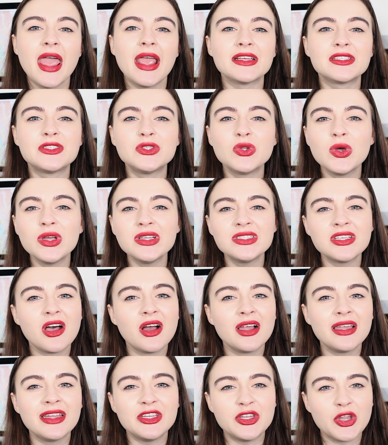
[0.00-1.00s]
It's not
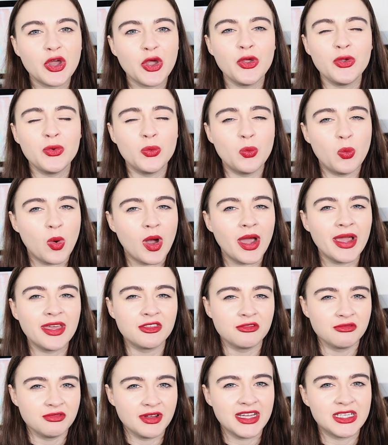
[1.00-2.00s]
entirely known why
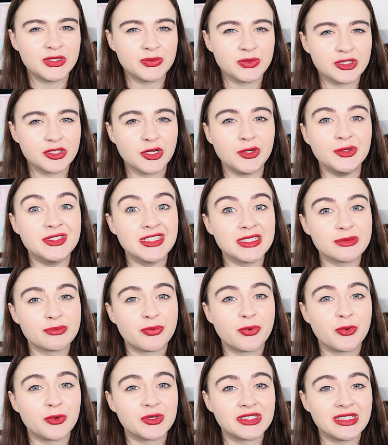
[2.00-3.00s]
the rich were so
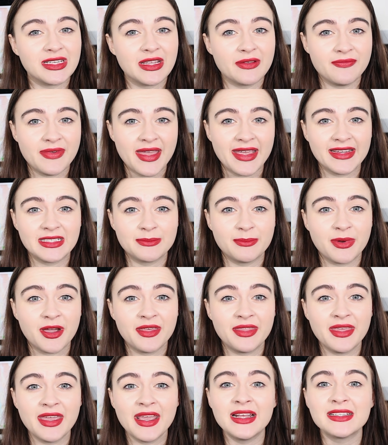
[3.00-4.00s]
disproportionately affected
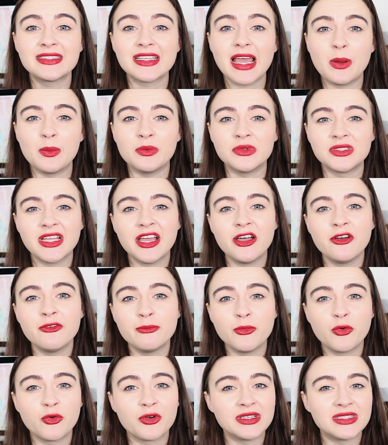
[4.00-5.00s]
by this and we'll delve
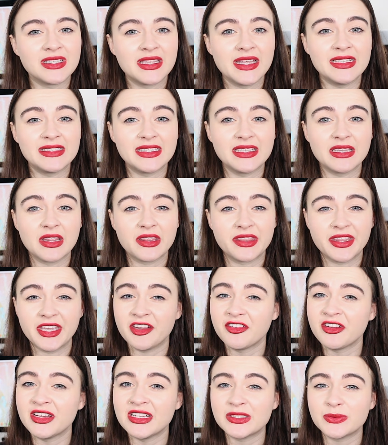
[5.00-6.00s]
more into this in the
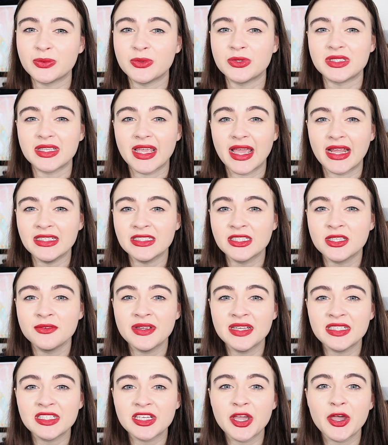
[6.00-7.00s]
theories towards the end of the
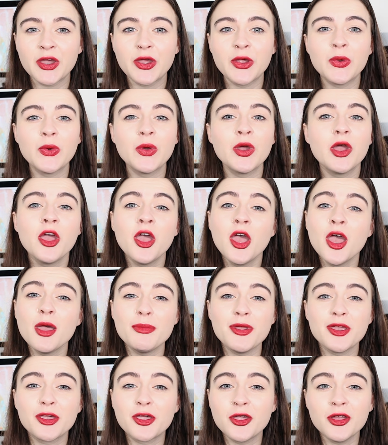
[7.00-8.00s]
video,
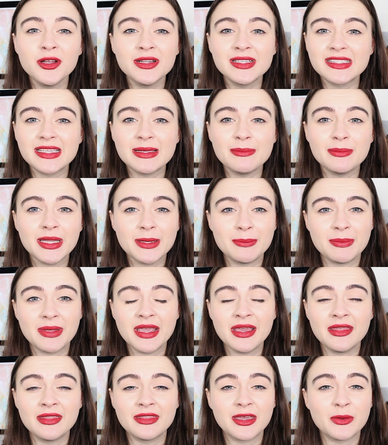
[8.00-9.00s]
but it could simply
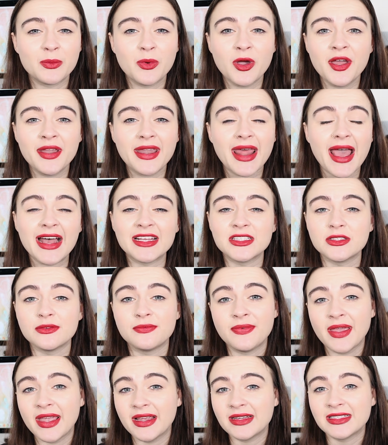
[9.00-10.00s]
be that they weren't as
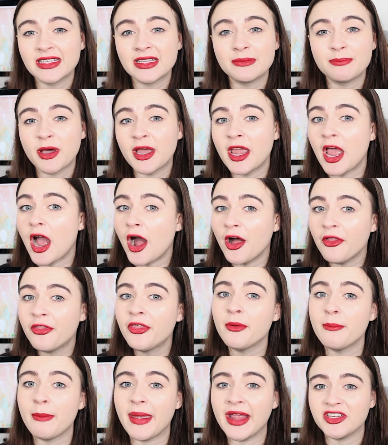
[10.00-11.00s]
affected by
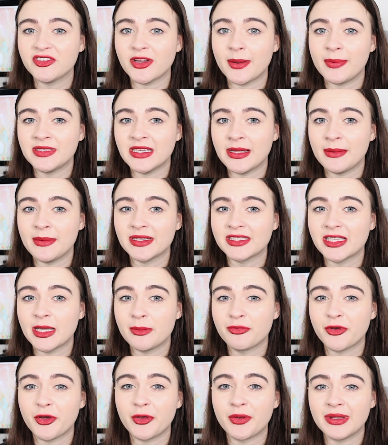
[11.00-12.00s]
other major epidemics that
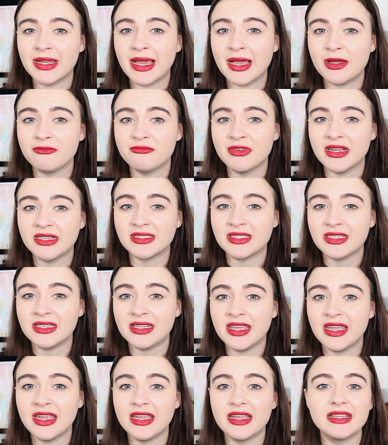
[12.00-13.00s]
have broken out in recent
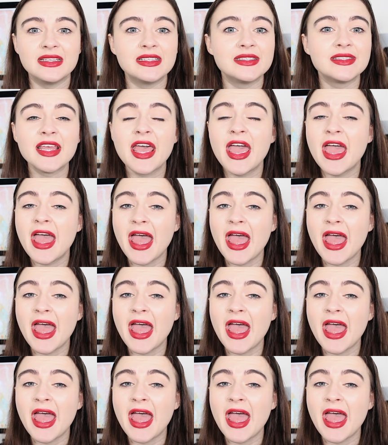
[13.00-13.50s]
years.